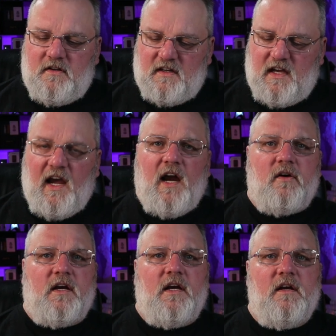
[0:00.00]
to
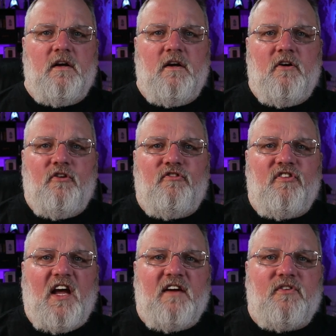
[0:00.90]
carry
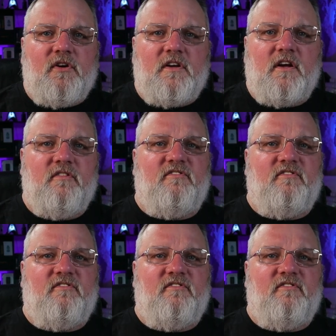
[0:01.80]
flavored